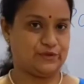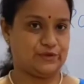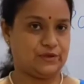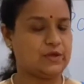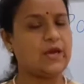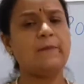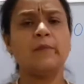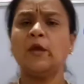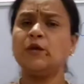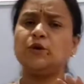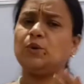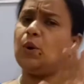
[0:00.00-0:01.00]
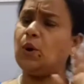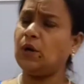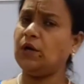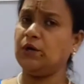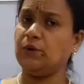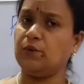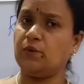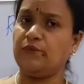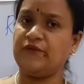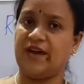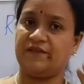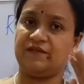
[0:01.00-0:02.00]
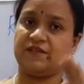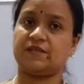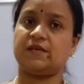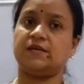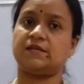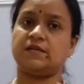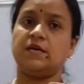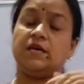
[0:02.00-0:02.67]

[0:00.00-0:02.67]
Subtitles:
Okay, you all know we have discussed